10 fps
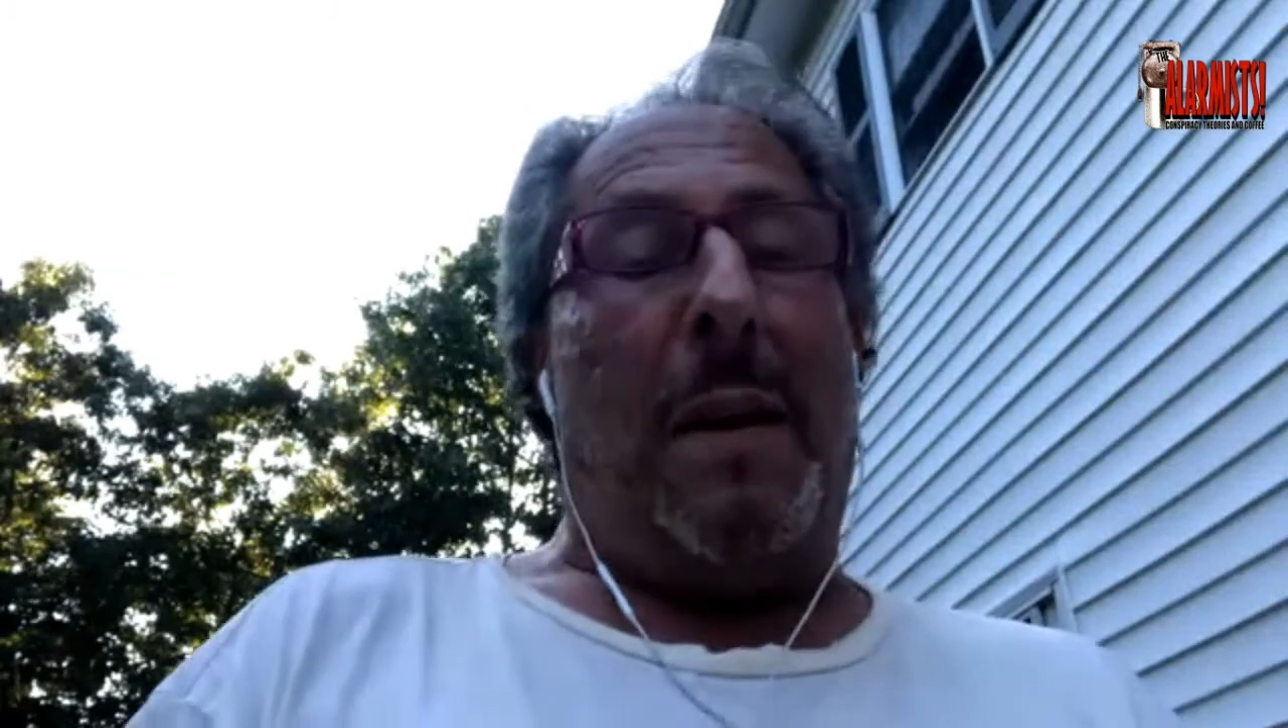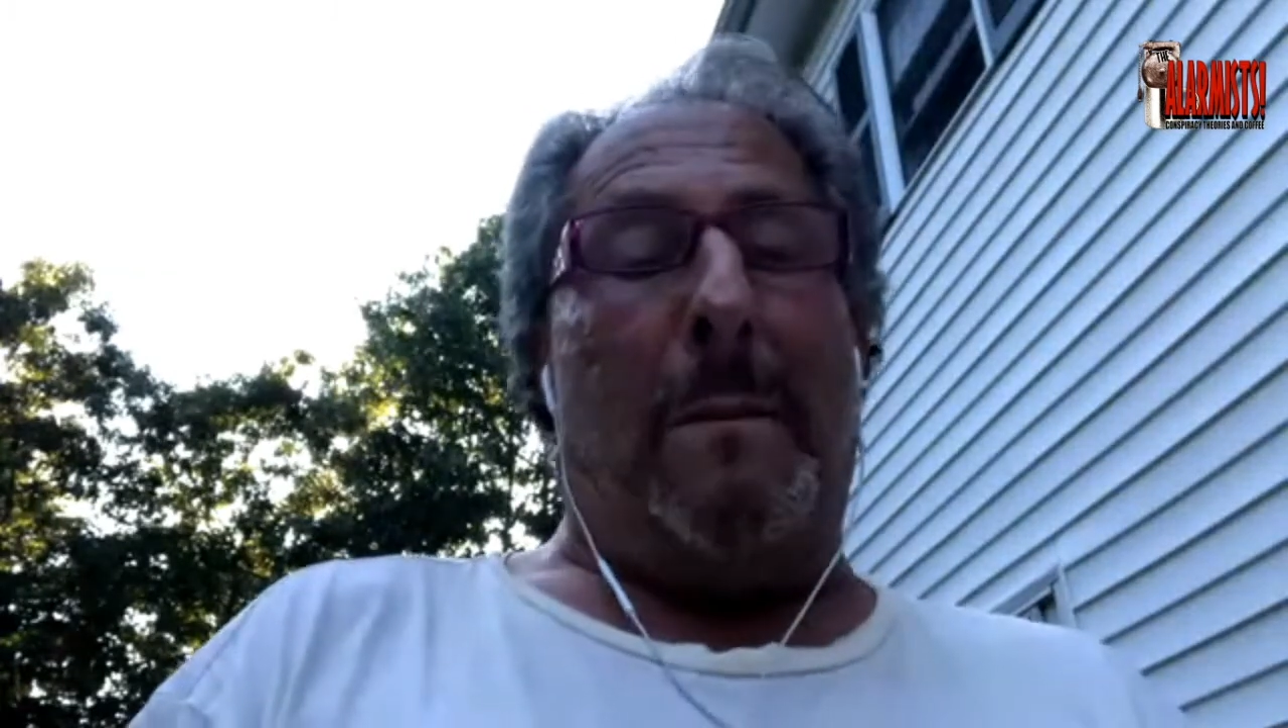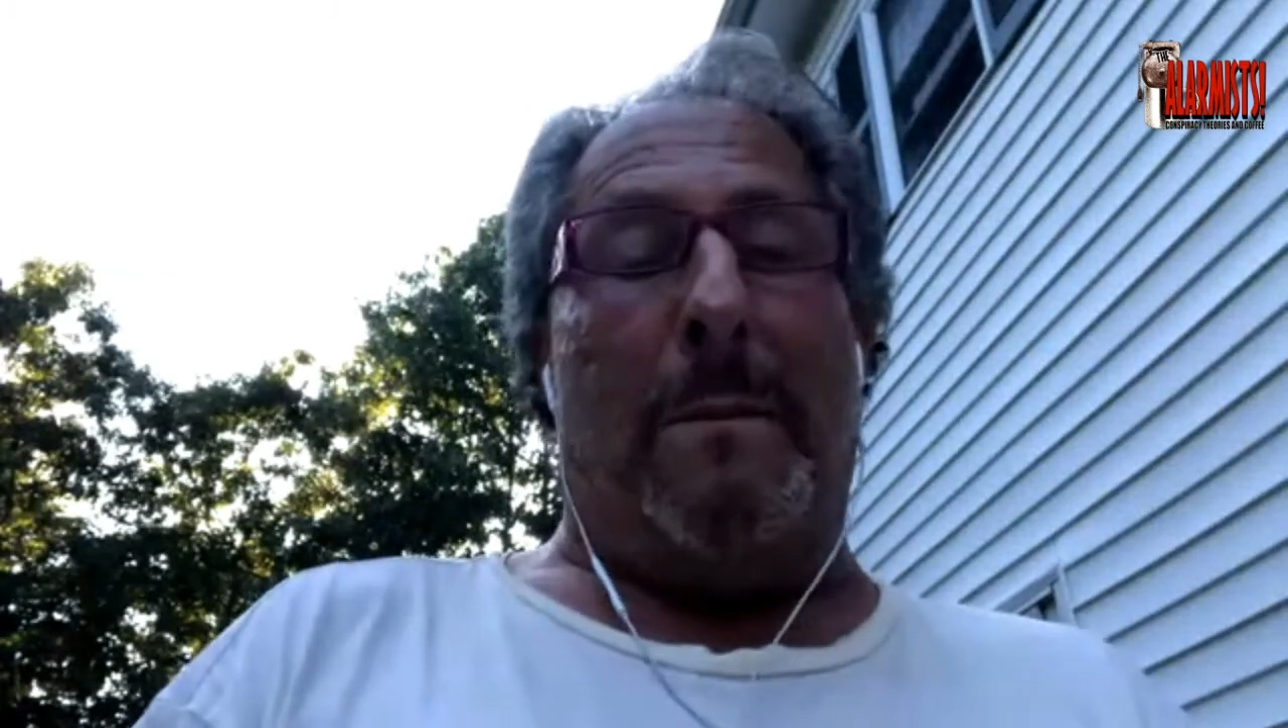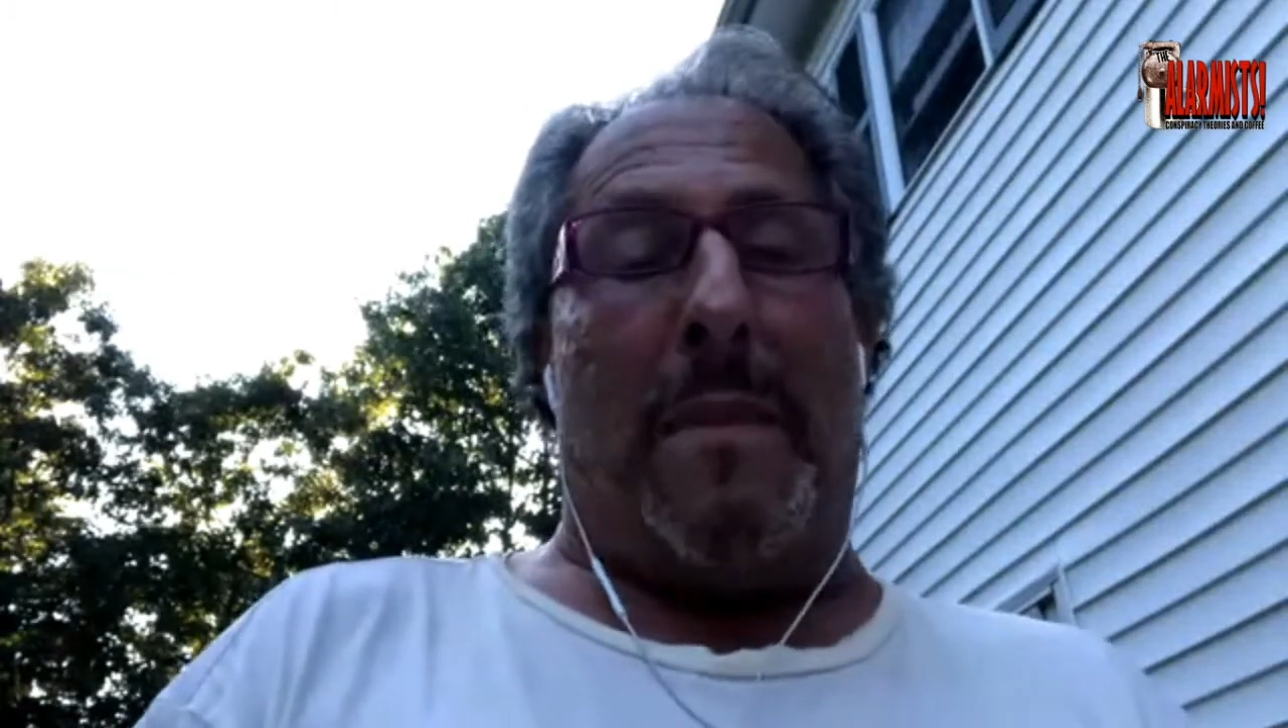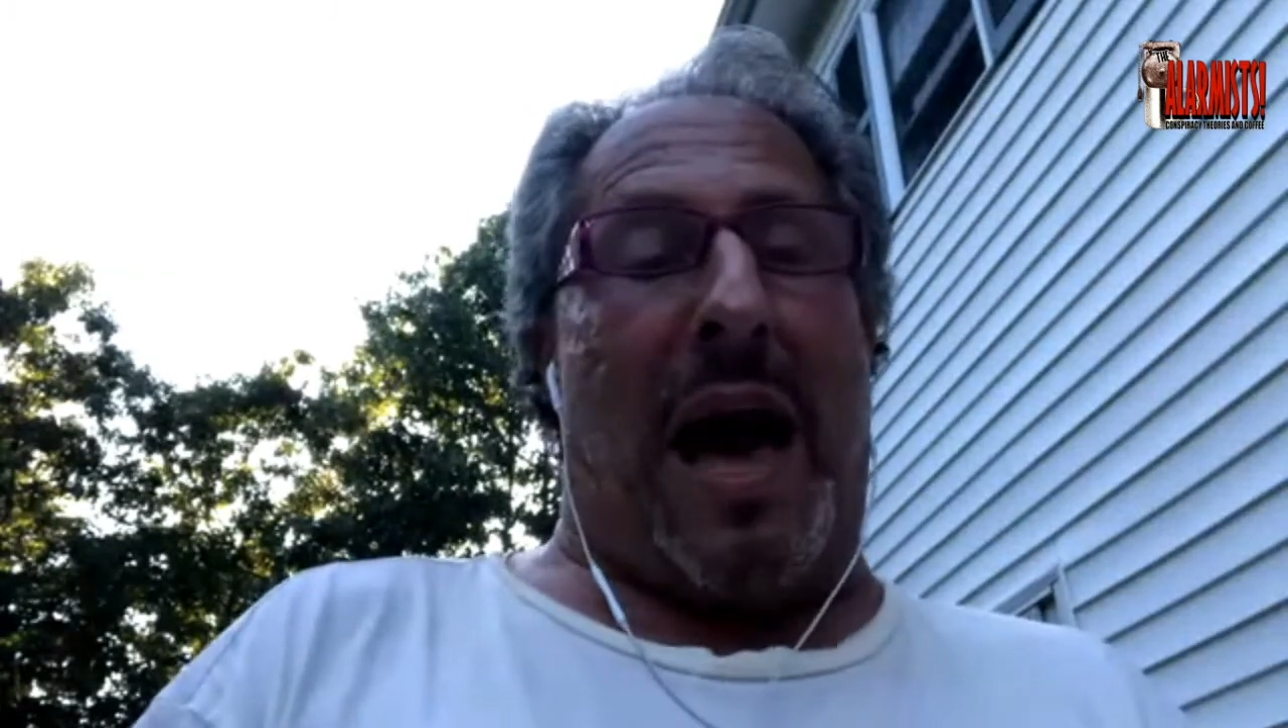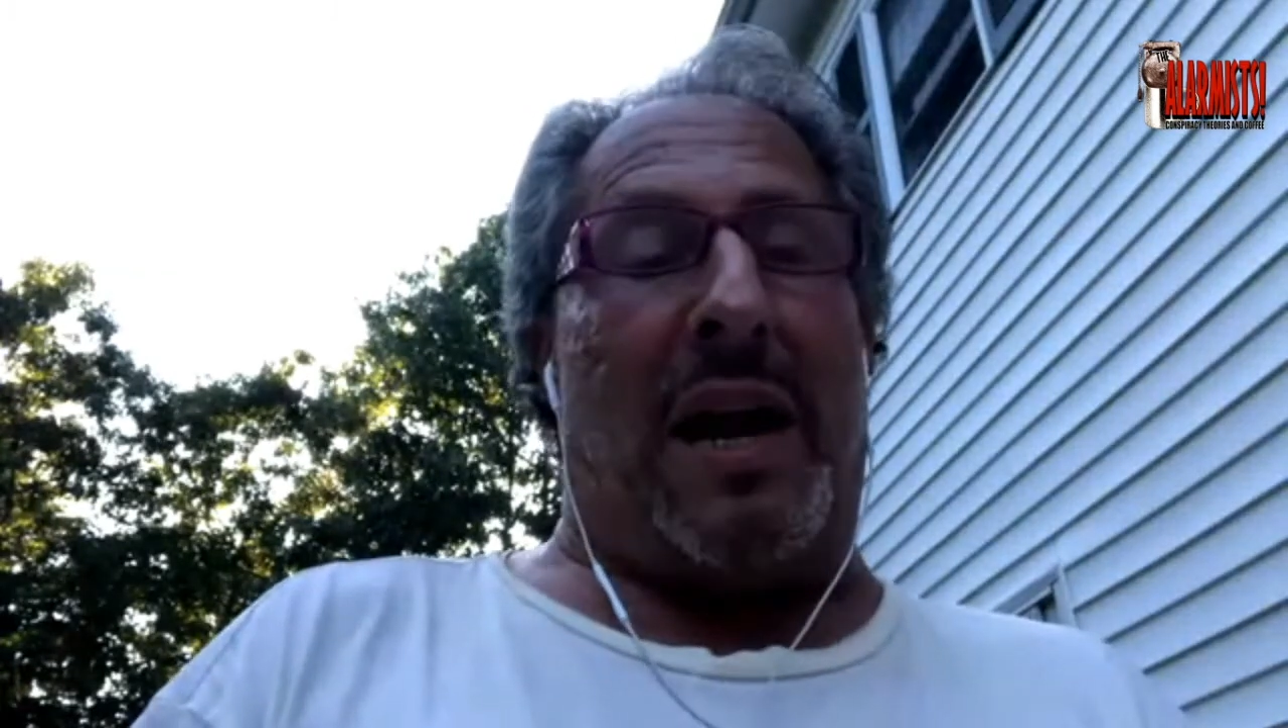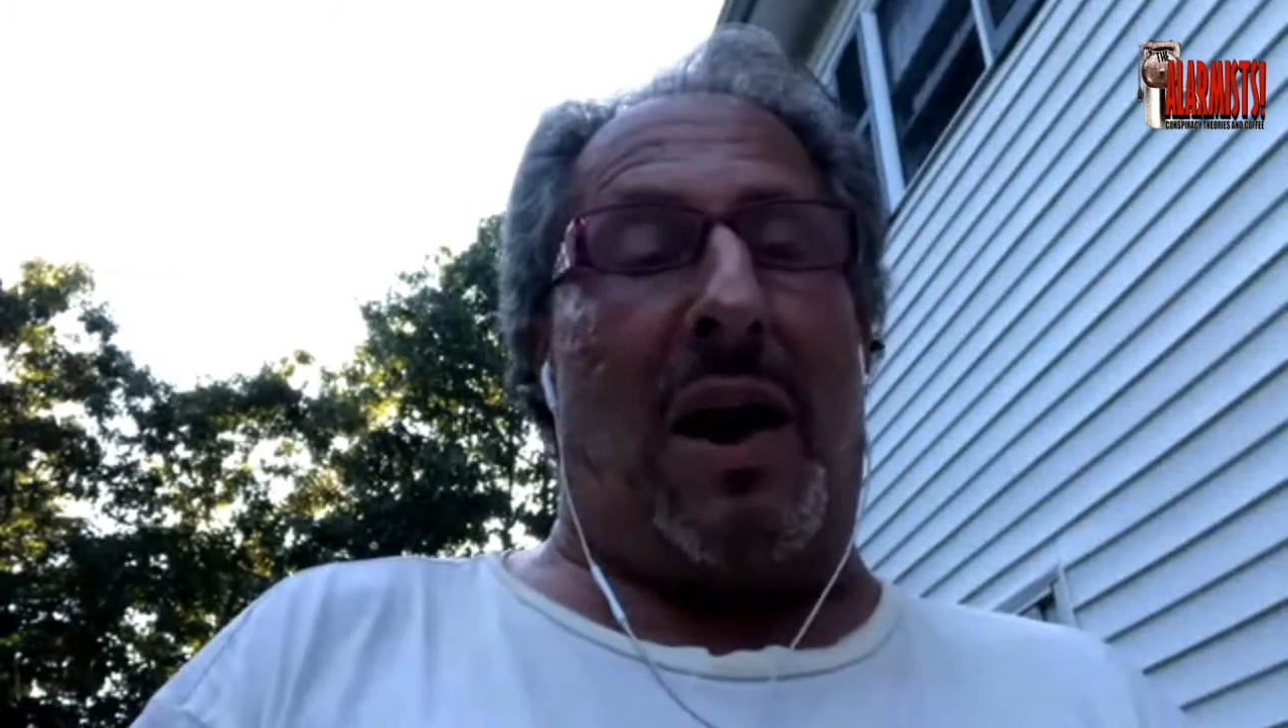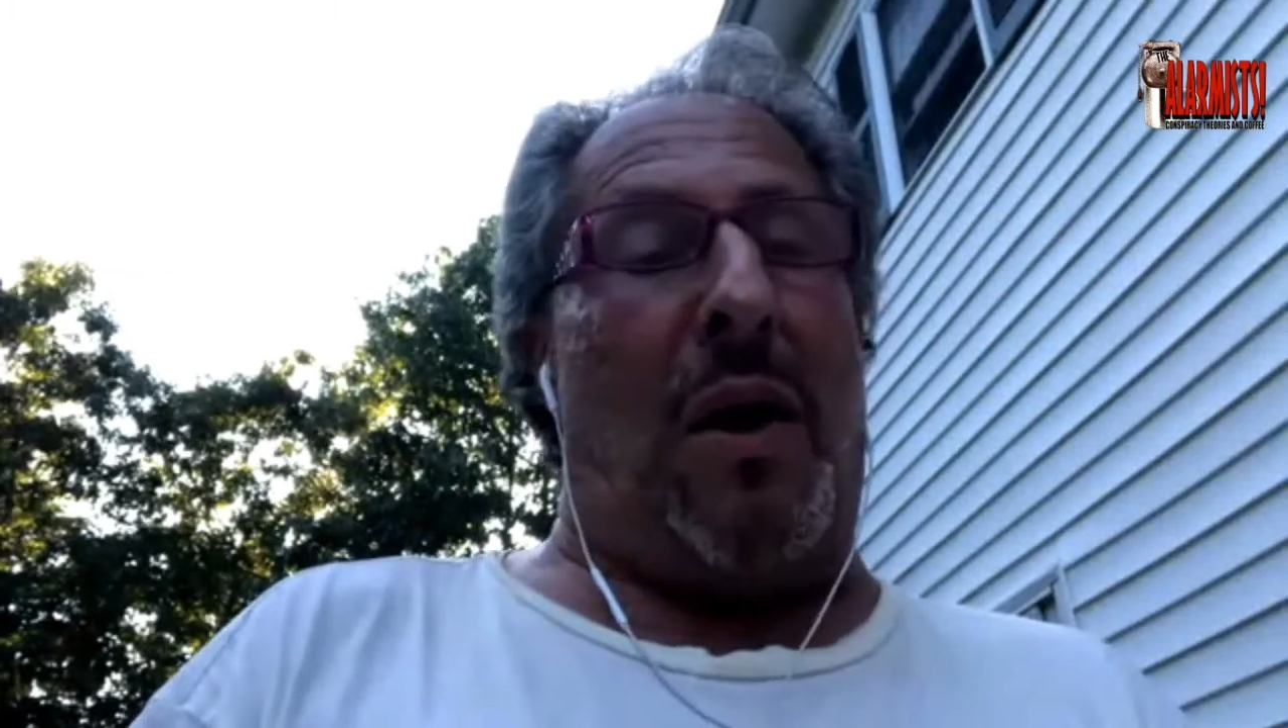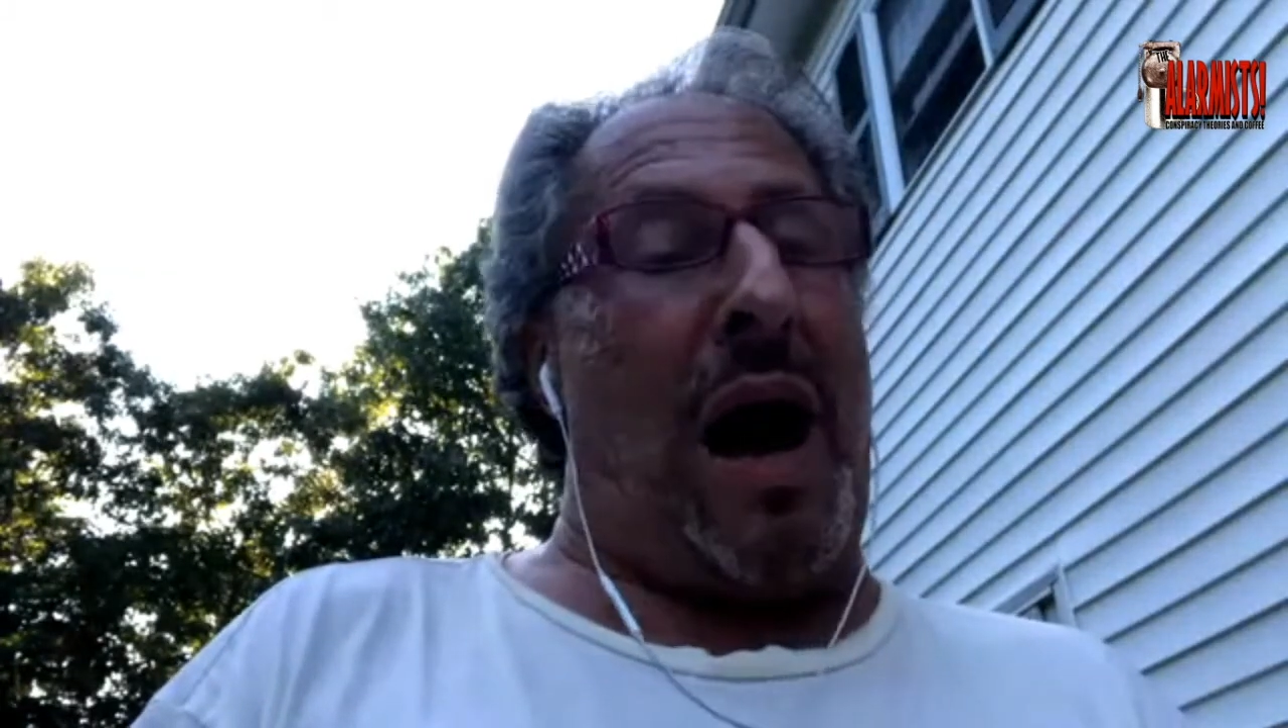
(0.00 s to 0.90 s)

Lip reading: mano